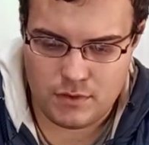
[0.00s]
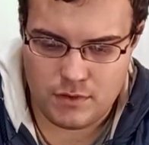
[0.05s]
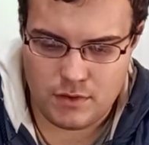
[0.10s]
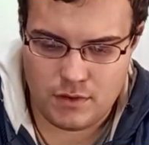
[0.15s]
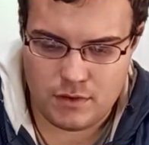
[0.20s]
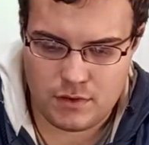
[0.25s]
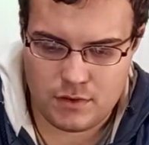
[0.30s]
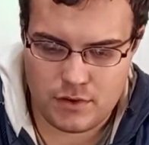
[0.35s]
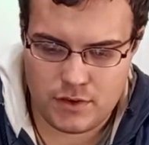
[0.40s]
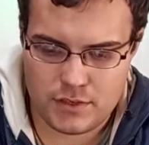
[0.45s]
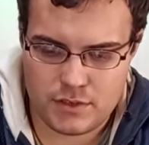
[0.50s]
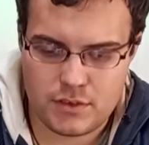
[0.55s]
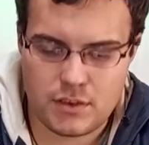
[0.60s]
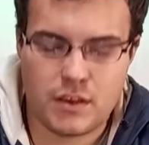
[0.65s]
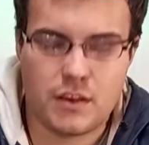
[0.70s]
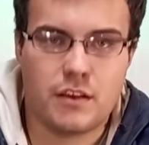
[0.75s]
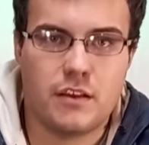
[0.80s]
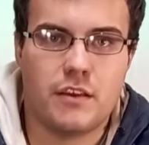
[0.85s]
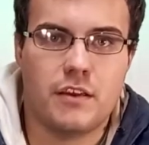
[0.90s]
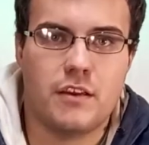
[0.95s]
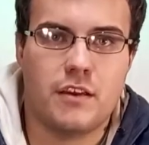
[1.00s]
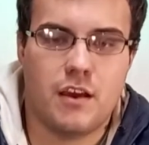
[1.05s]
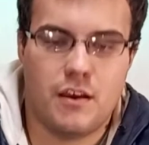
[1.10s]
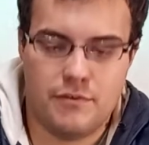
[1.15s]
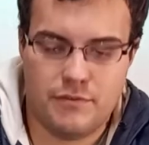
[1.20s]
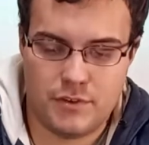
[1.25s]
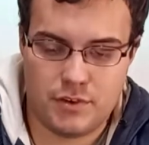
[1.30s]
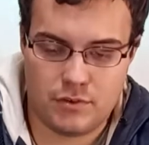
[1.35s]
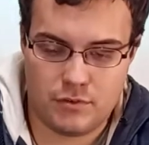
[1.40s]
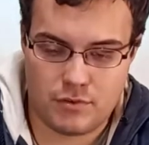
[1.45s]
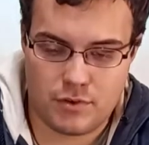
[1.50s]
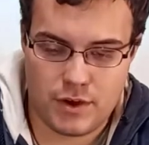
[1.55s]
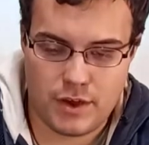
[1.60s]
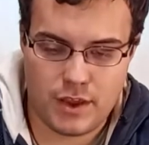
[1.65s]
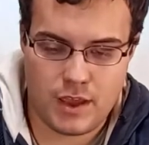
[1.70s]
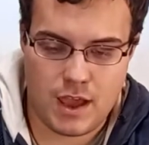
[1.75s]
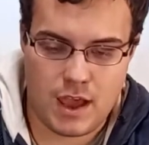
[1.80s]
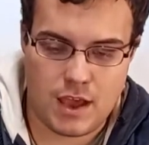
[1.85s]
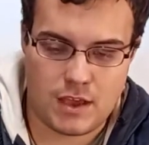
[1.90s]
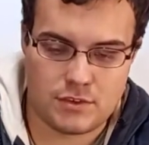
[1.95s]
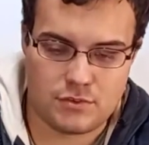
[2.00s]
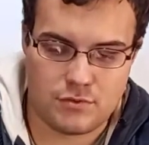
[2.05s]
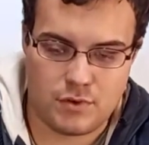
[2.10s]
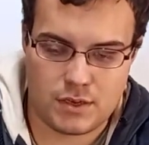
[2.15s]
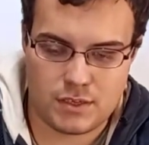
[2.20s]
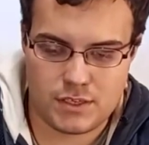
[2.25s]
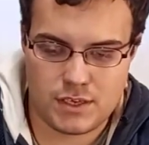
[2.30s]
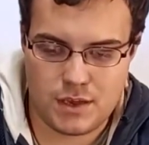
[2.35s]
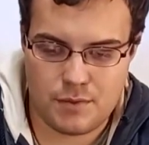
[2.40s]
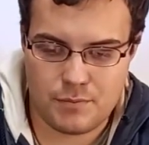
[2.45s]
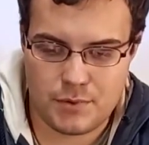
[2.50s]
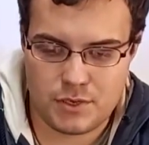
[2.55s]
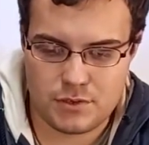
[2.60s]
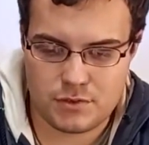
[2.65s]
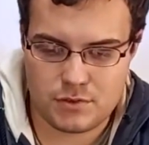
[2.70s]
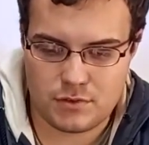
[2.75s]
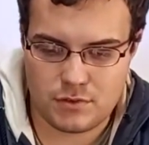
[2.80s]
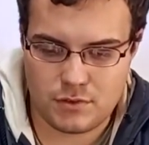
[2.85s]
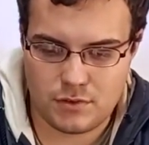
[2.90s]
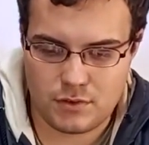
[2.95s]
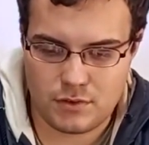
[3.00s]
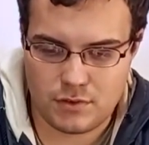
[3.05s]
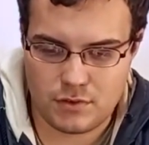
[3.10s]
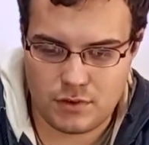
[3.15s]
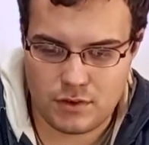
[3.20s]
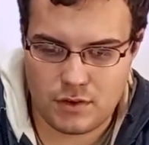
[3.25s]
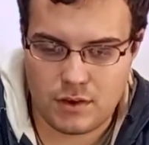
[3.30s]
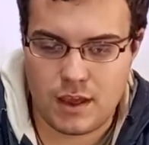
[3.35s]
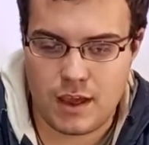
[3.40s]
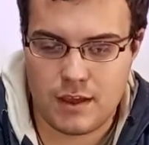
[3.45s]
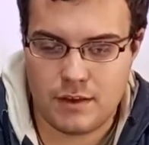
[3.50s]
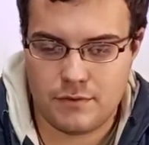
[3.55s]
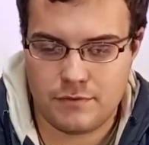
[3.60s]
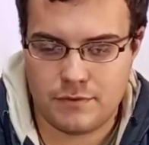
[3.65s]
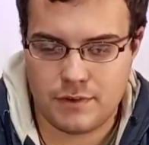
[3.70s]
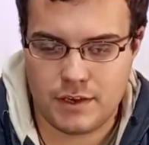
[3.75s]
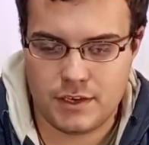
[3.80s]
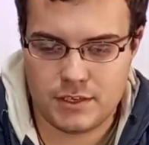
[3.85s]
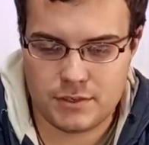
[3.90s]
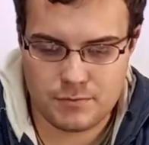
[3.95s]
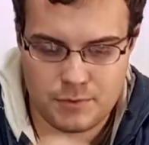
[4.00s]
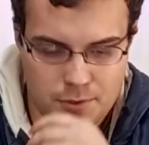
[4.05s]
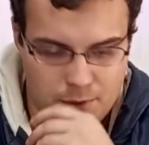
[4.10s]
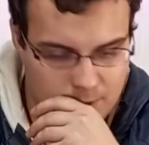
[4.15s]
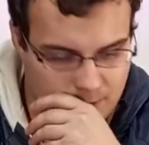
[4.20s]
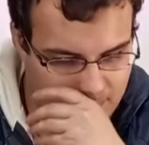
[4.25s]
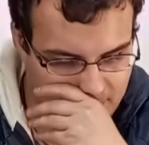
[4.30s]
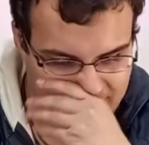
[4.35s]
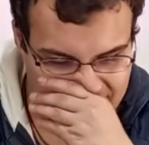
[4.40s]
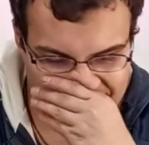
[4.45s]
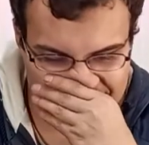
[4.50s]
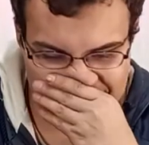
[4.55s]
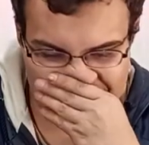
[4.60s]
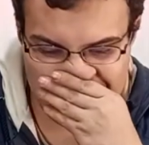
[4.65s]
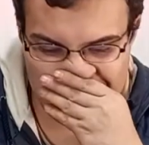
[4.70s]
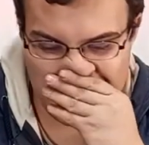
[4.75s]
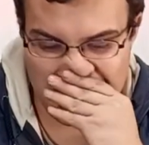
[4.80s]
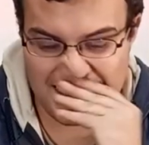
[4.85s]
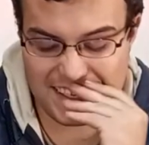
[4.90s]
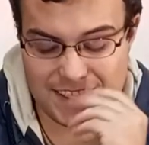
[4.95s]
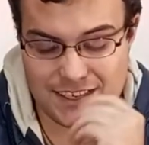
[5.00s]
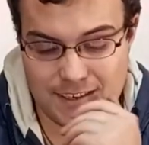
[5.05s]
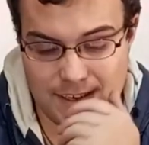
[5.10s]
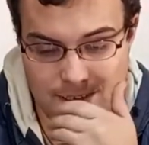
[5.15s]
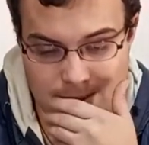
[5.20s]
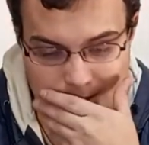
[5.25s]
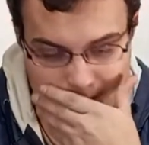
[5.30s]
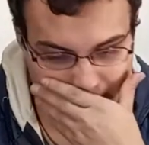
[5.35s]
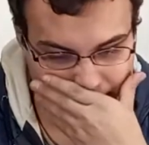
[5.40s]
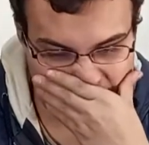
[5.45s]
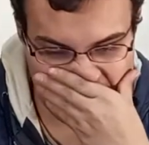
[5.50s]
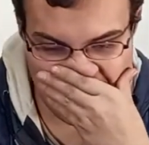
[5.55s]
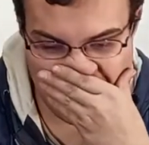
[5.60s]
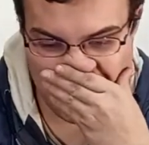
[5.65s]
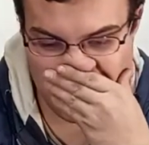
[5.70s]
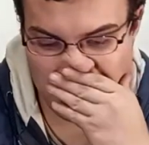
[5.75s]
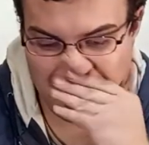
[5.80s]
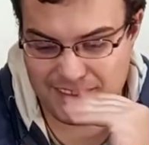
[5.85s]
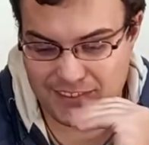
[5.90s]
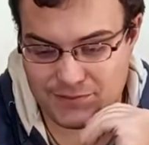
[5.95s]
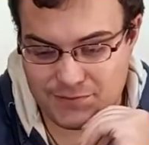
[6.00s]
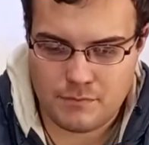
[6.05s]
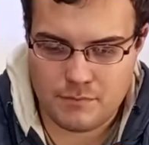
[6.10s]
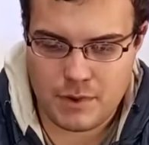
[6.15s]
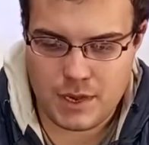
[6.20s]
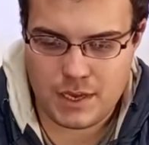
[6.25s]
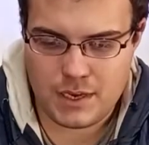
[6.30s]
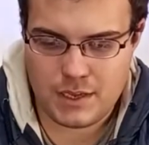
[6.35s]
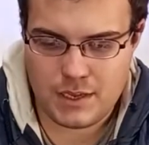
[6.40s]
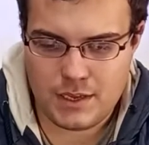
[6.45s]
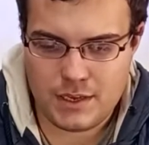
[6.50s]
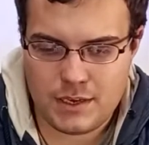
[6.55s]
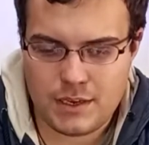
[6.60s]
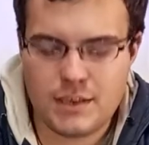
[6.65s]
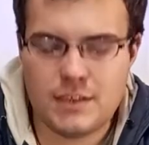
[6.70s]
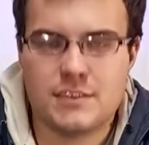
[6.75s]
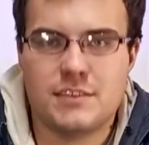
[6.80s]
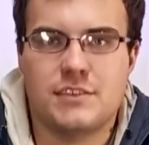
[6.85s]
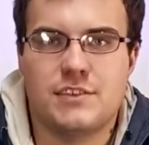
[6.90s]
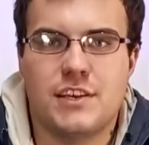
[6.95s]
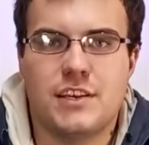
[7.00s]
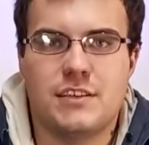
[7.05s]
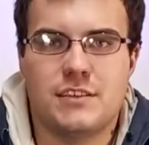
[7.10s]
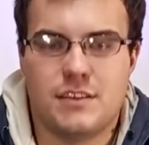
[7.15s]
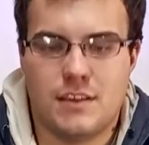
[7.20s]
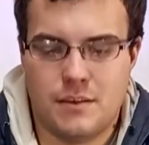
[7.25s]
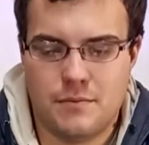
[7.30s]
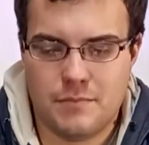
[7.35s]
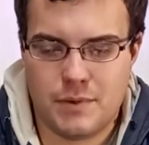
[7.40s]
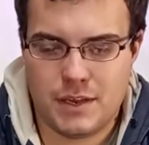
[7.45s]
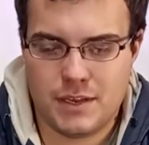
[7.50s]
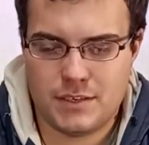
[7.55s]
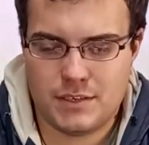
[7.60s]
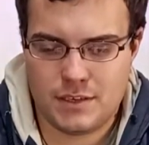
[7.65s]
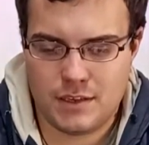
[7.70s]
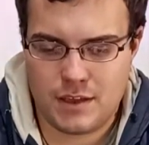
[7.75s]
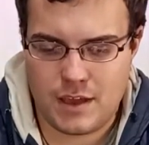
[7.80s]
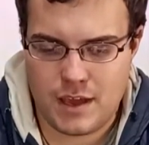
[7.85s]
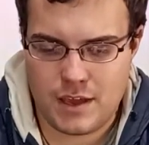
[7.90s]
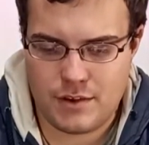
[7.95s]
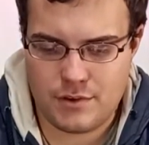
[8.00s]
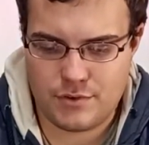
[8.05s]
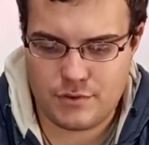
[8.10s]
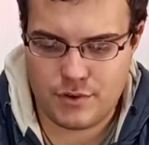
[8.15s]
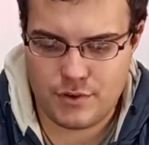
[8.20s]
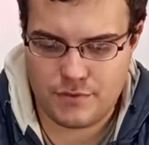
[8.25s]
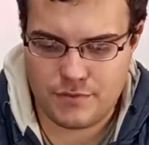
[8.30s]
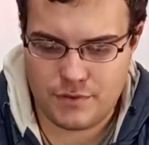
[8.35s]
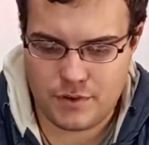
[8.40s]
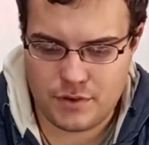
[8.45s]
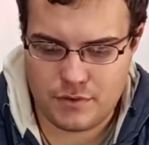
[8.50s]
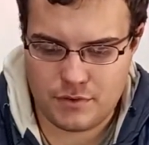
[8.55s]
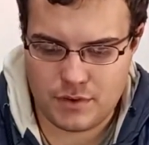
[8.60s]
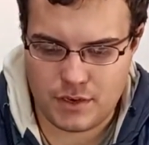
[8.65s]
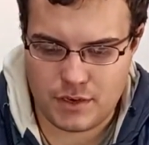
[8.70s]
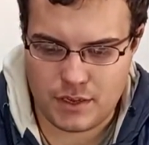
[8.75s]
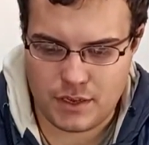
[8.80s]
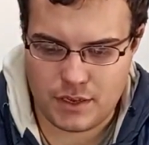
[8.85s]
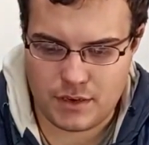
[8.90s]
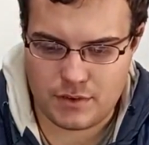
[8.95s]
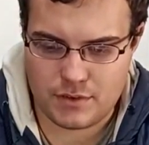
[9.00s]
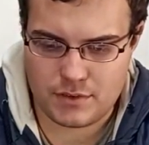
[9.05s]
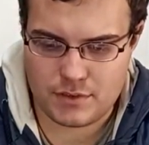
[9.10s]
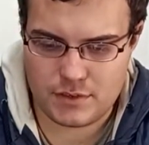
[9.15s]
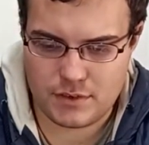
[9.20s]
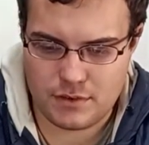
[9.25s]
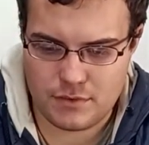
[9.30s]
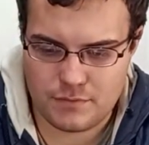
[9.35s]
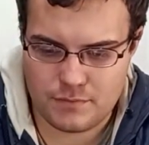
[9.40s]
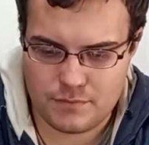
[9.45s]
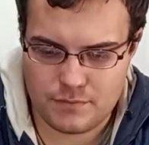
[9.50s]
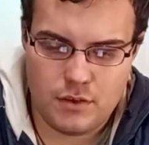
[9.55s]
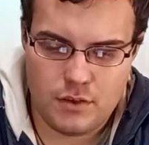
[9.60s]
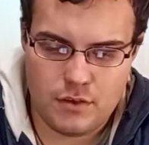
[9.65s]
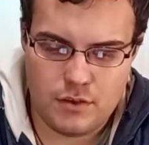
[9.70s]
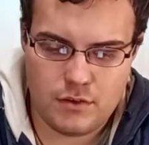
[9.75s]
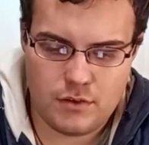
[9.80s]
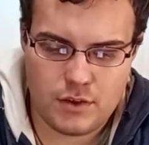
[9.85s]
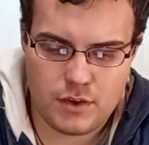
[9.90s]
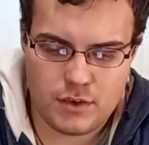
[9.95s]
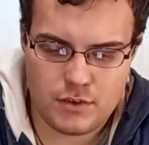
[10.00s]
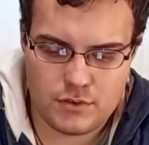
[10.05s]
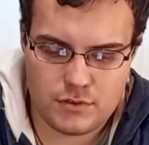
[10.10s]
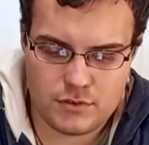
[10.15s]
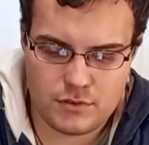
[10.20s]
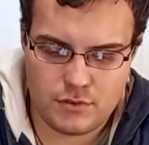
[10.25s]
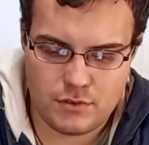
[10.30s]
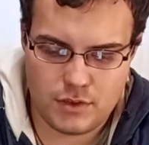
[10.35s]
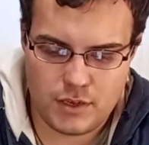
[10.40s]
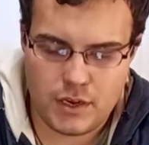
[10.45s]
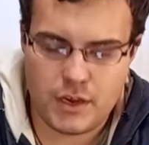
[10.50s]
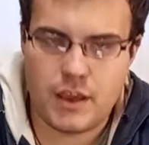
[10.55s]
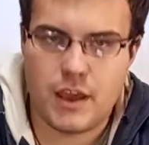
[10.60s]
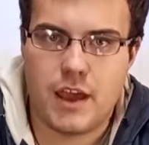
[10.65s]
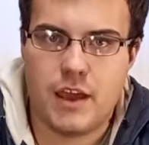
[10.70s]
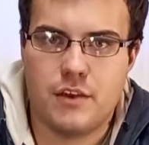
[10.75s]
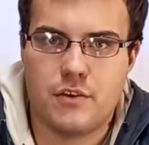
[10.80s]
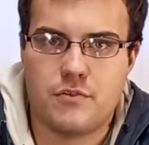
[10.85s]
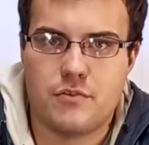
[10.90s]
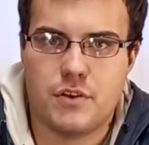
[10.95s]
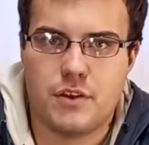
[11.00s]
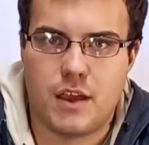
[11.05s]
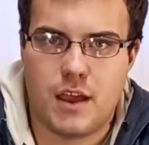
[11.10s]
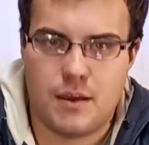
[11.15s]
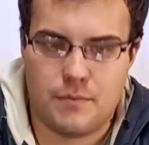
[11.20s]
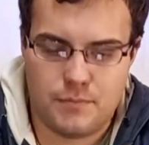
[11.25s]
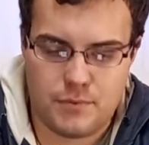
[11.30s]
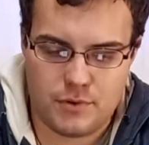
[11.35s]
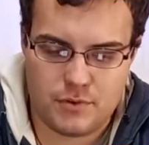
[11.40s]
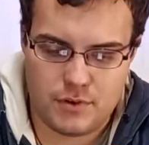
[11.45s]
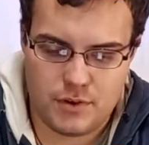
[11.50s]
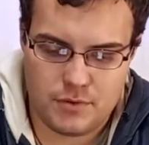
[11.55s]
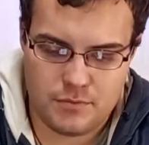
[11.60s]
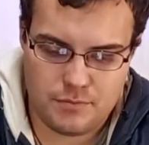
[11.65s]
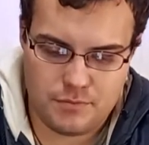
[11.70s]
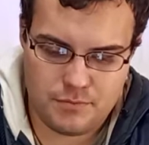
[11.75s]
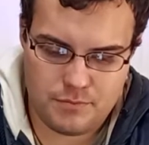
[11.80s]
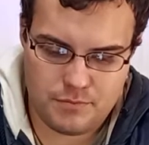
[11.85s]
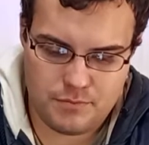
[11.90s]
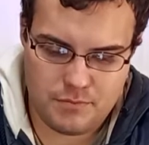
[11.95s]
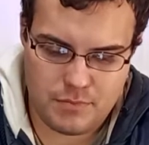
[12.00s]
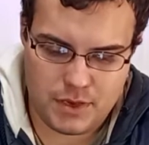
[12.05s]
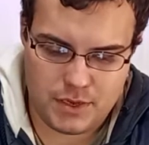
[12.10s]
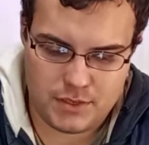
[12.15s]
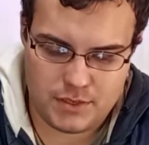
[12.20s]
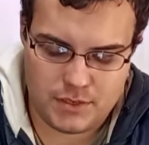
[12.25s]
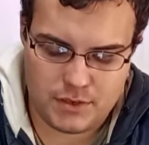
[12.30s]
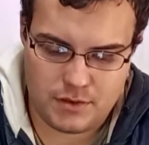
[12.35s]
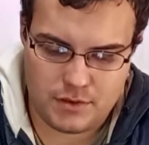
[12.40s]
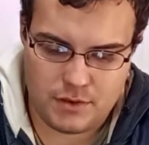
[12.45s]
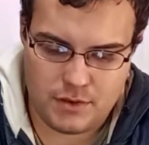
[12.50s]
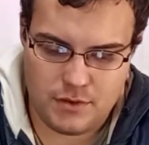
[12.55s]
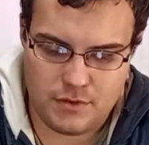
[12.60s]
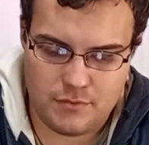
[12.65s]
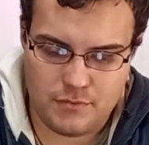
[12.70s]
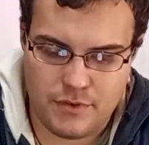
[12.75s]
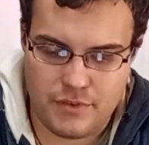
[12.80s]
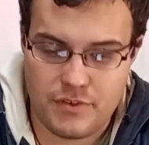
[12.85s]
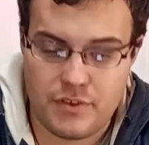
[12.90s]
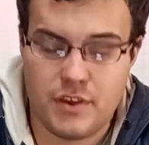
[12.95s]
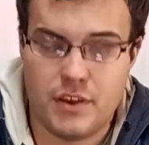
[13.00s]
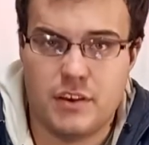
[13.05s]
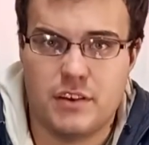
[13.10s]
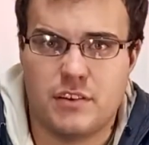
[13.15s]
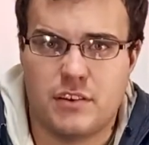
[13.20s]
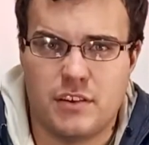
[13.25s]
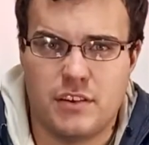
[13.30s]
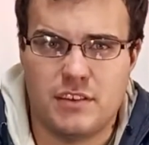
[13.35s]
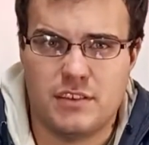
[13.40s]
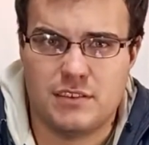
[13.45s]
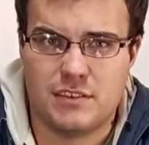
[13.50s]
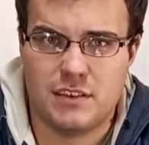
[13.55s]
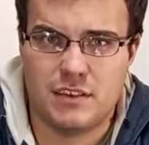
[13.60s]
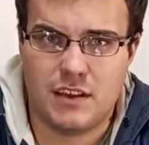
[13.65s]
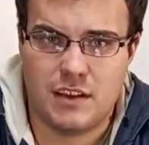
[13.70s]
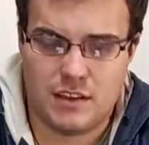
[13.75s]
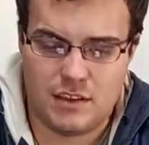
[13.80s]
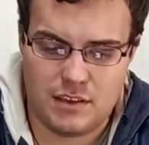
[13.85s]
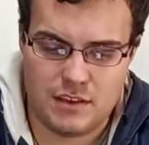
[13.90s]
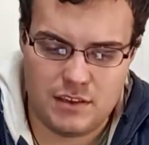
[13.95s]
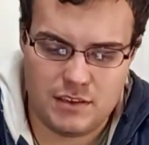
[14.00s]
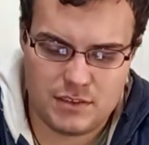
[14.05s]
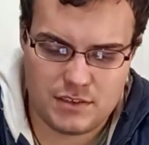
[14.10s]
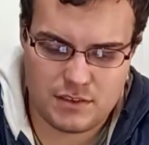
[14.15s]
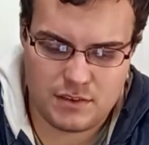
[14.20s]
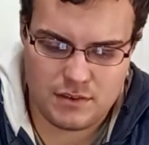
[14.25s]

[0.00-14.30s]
Interestingly enough, it already has WhatsApp installed on it and Facebook. So that's nice to have. But it is just a basic Android phone in the end. So you can install any Android app on it, basically, within reason at least.